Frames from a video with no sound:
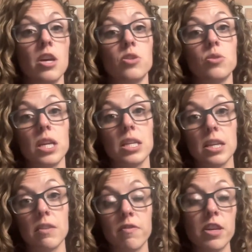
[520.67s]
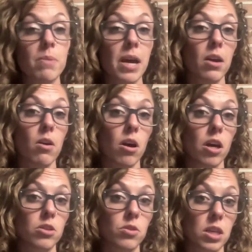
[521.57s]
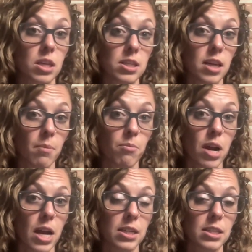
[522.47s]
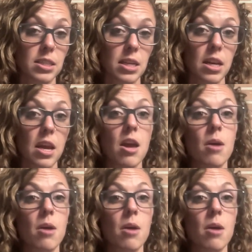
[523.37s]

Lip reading: do they need feedback on, do they need time practicing,